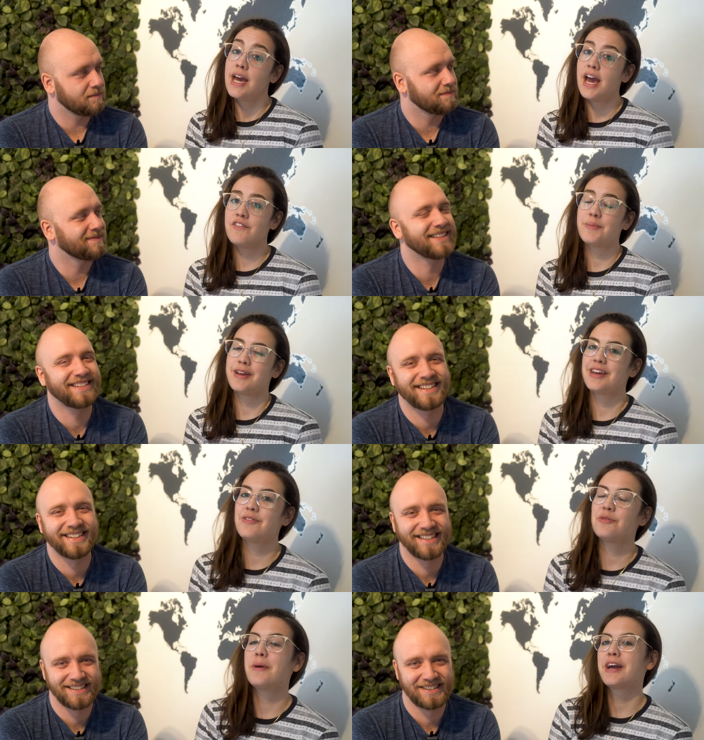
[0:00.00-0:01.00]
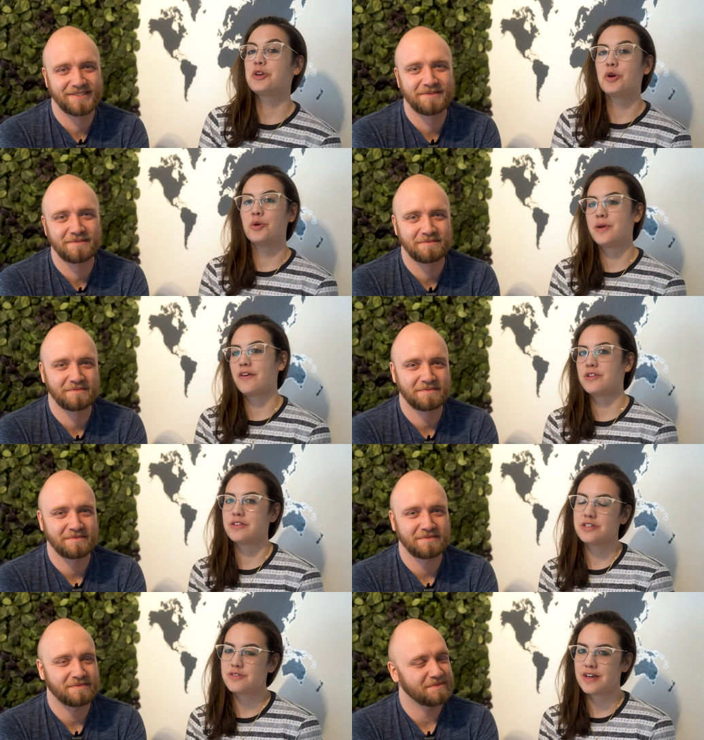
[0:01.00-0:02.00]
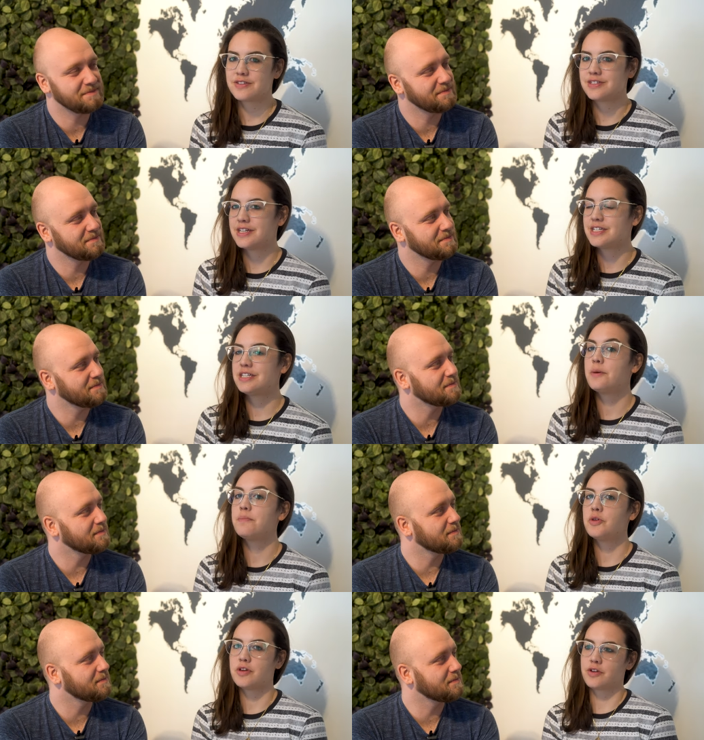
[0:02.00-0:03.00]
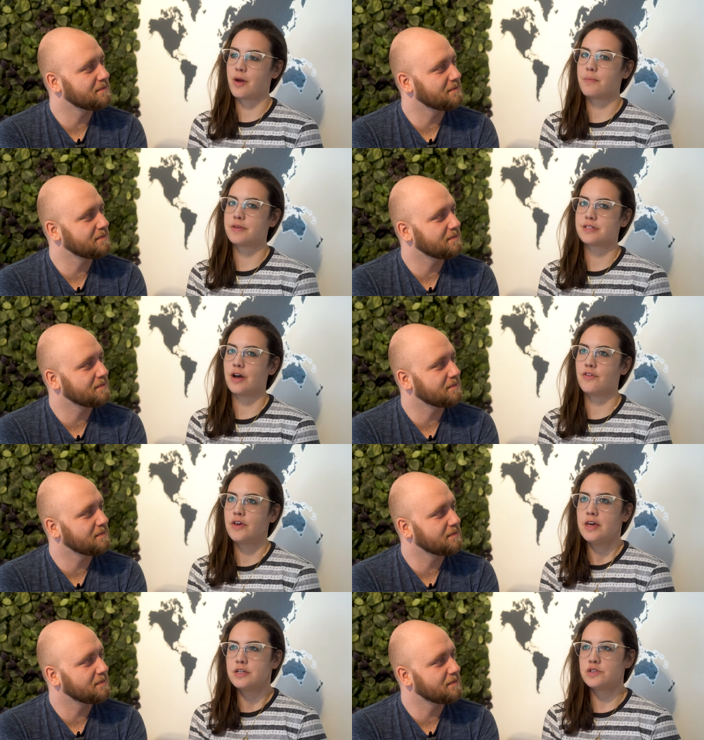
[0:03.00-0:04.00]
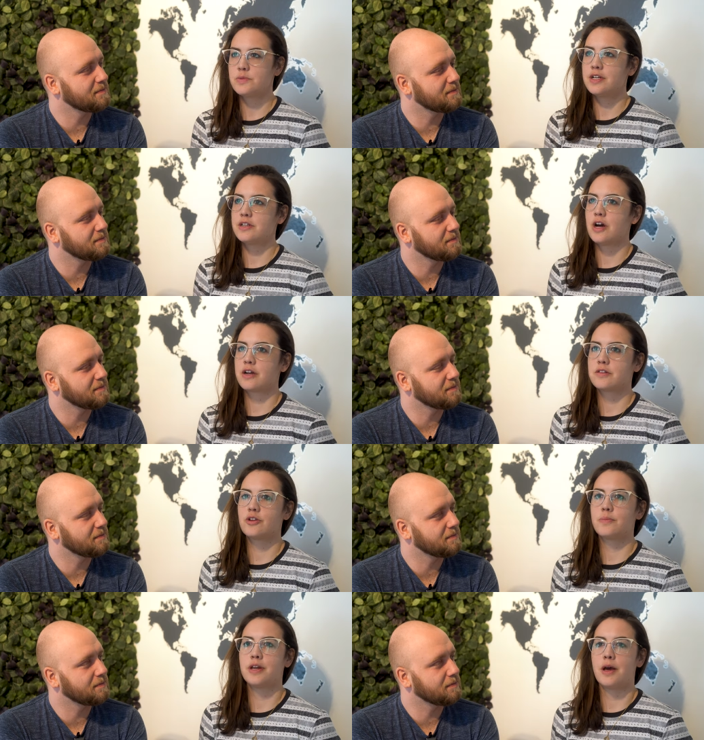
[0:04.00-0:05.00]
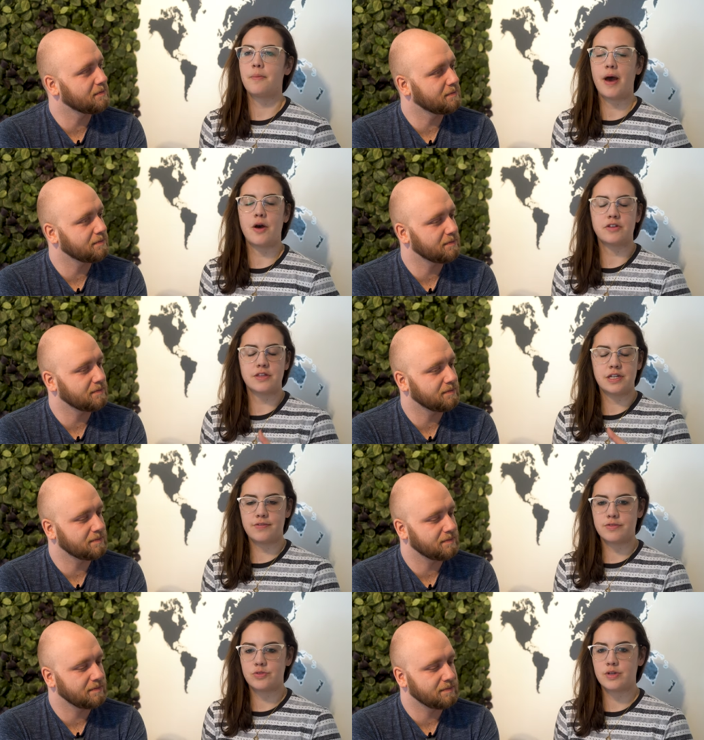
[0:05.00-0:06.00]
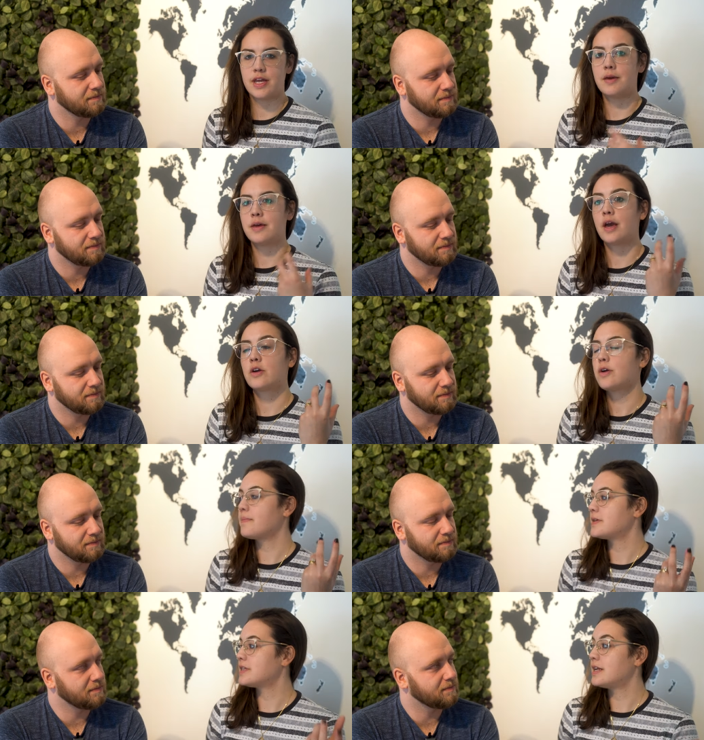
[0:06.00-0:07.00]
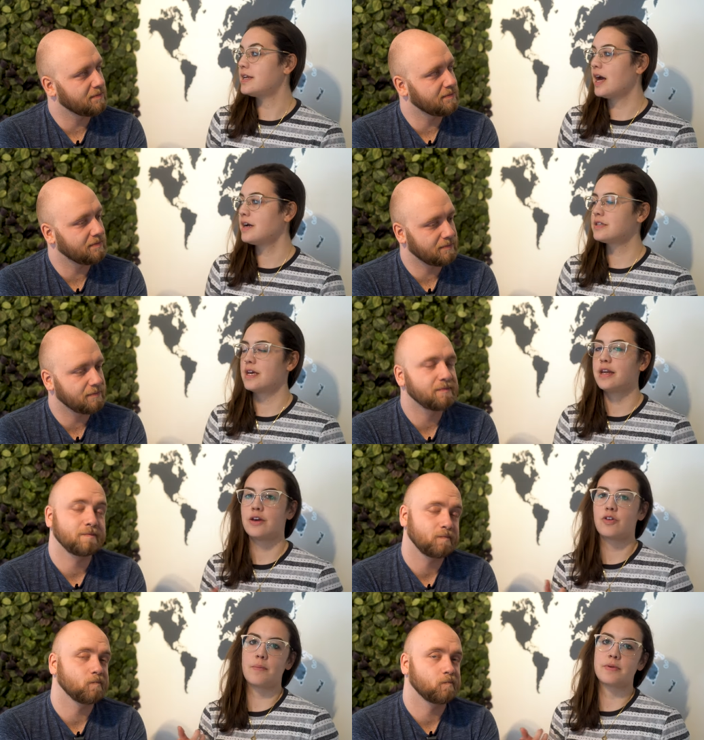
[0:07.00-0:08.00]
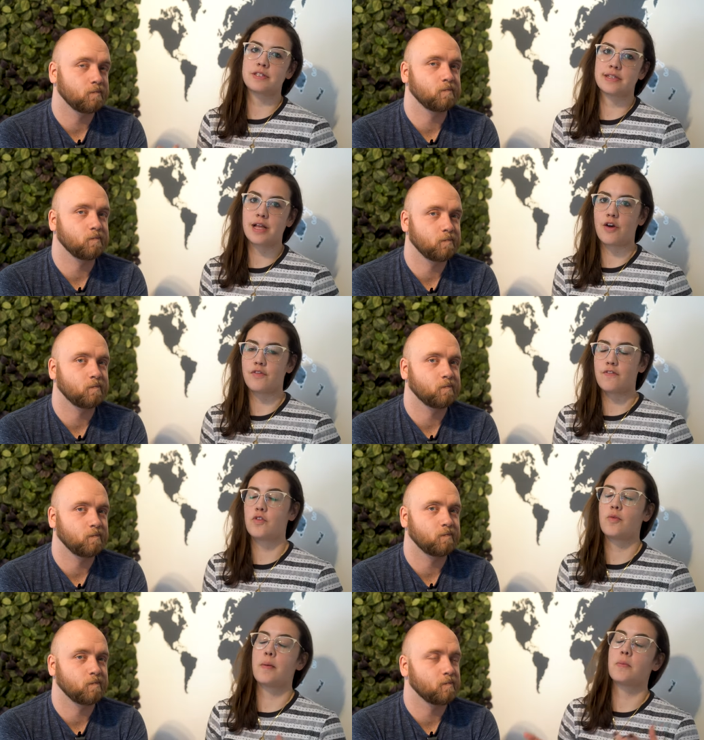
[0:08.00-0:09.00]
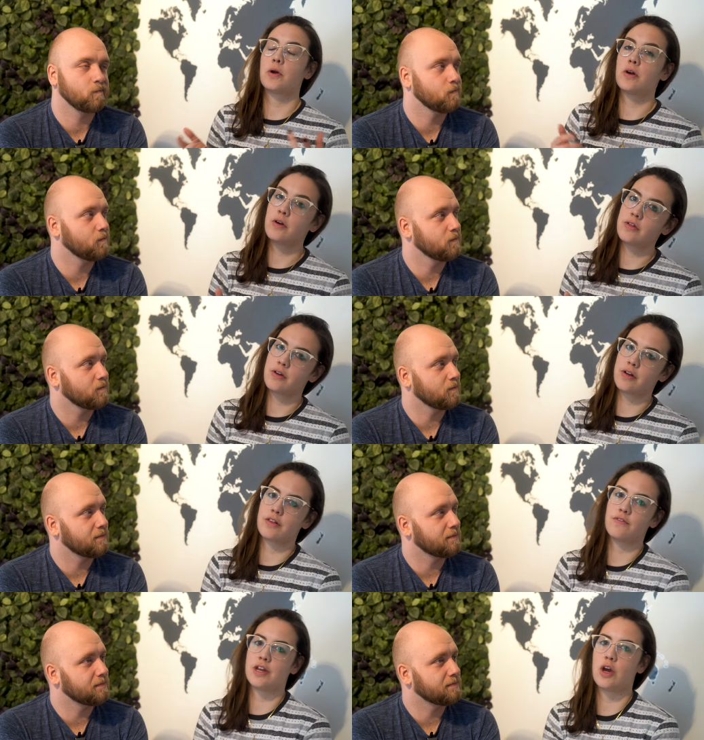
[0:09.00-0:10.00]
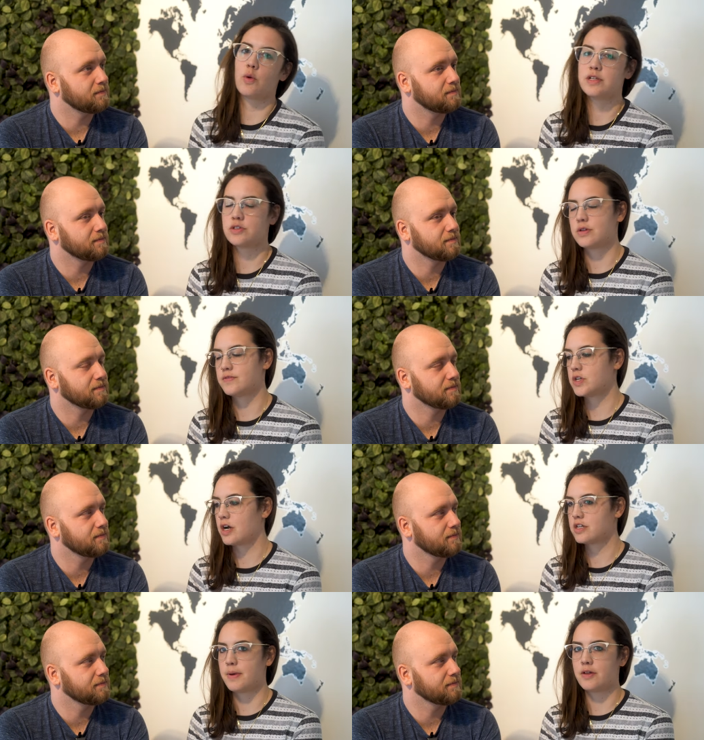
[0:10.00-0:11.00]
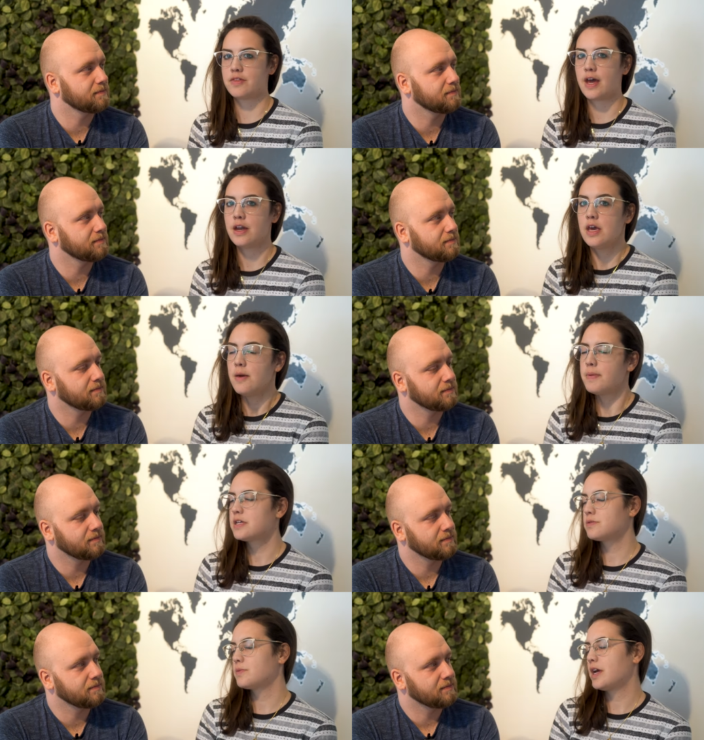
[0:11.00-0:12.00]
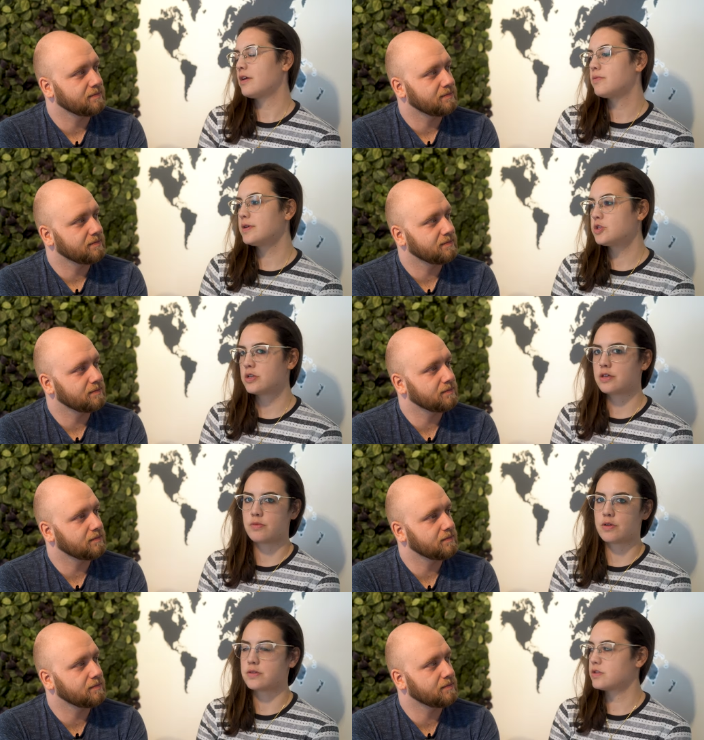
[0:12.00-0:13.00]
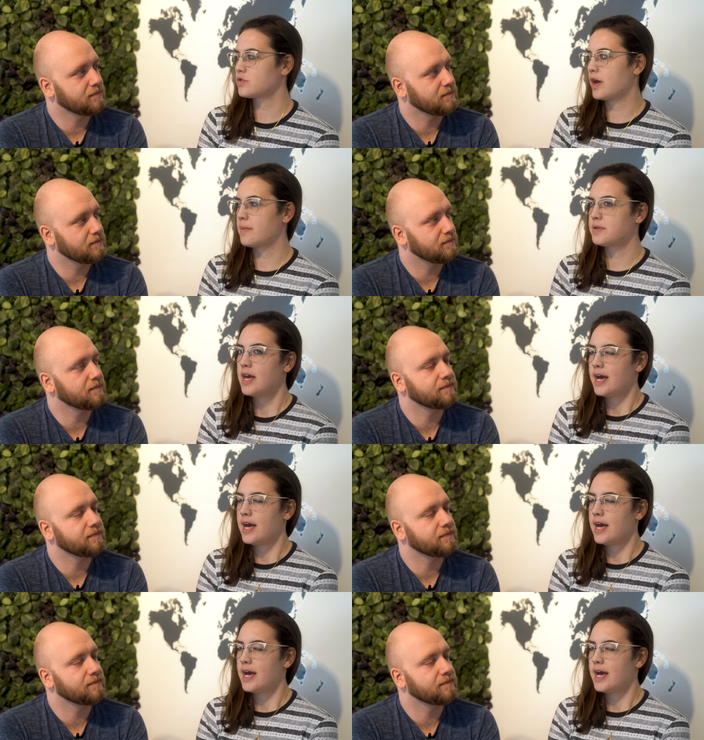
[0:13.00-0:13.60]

Speaker 1: Hey everybody, we're back at home after the 2019 Munich Krampuslauf. Just wanted to talk a little bit about the difference between a Krampusnacht and a Krampuslauf. If you remember earlier in the video, we sort of talked about that. Because when I originally wrote the script,